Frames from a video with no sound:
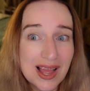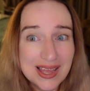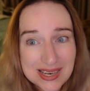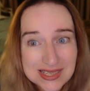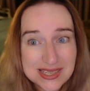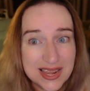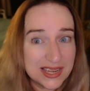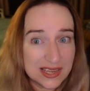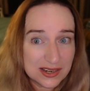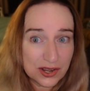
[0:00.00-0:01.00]
it has
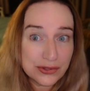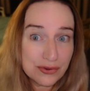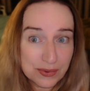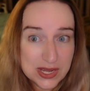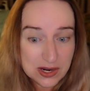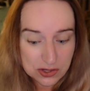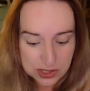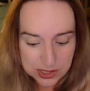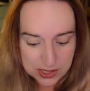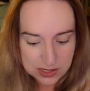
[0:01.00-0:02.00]
taken three years
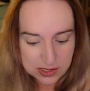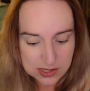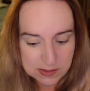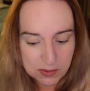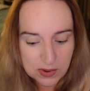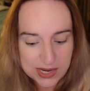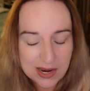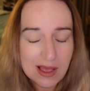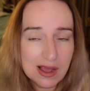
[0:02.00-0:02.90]
to get to this point.